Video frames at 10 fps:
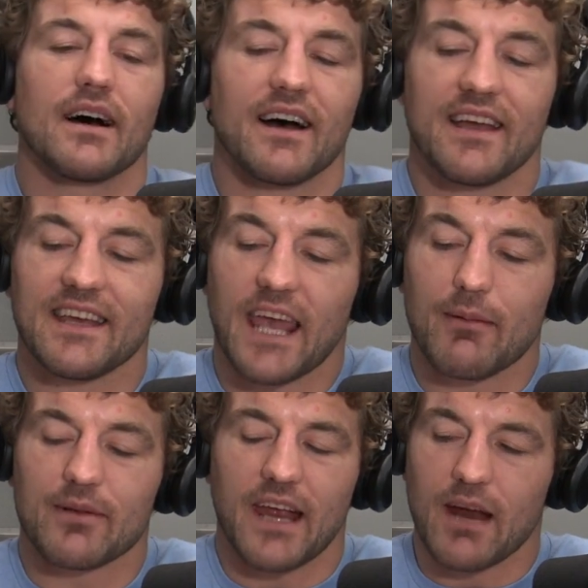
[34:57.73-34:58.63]
Uh, he
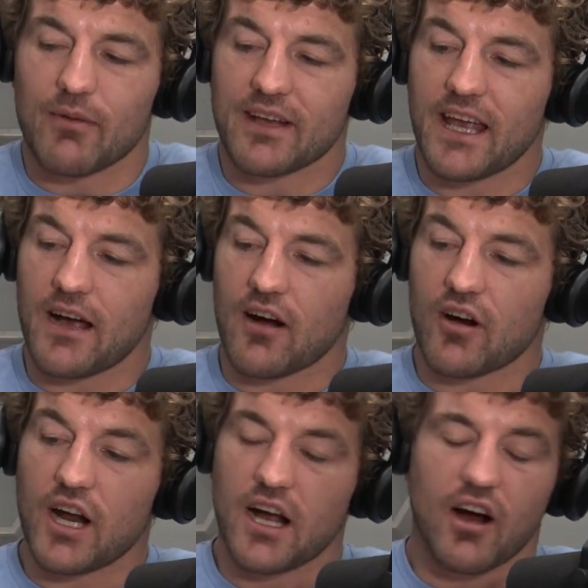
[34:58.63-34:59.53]
came up to Hammer Camp,
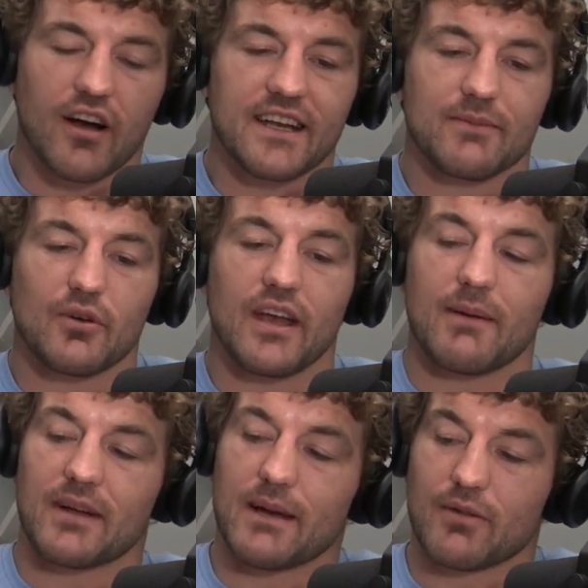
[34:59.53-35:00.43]
our, our AWA
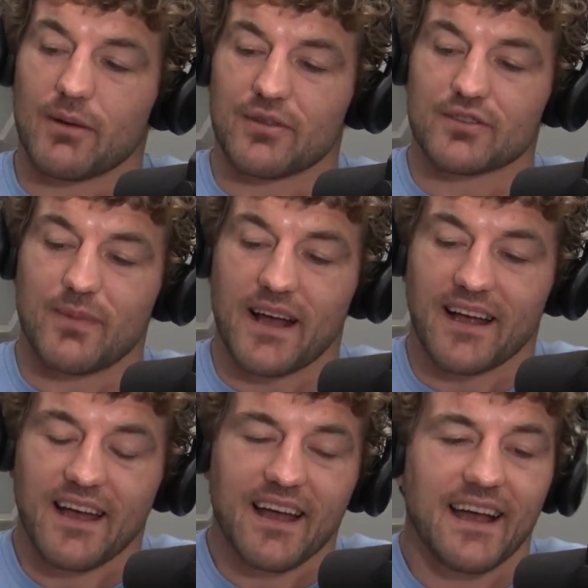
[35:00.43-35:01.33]
Hammer Camp a couple years
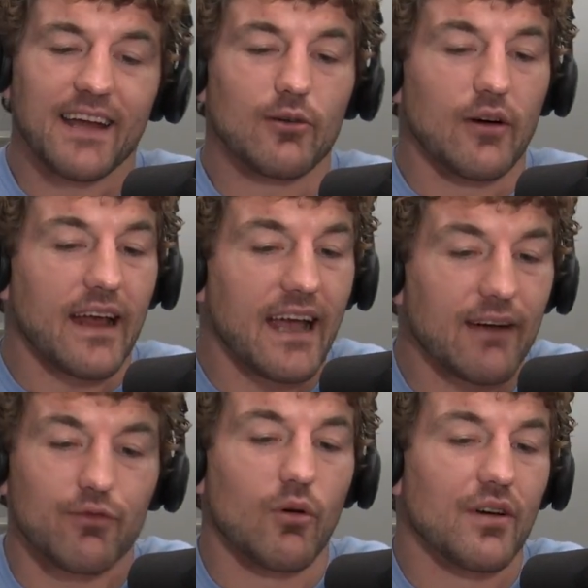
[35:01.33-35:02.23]
back. He rode
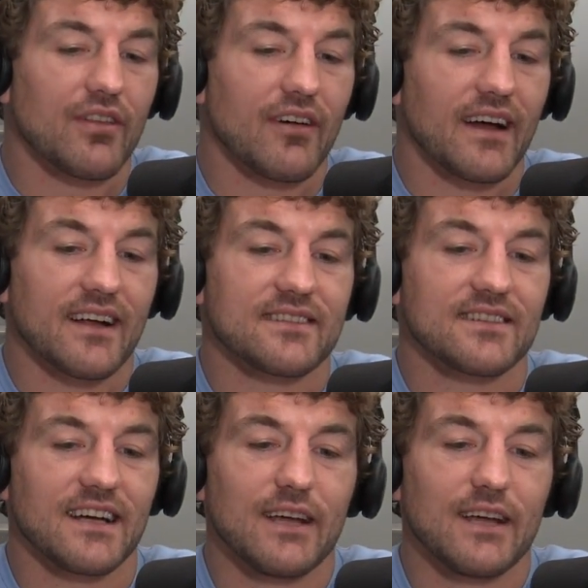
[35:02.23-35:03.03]
everyone with the legs.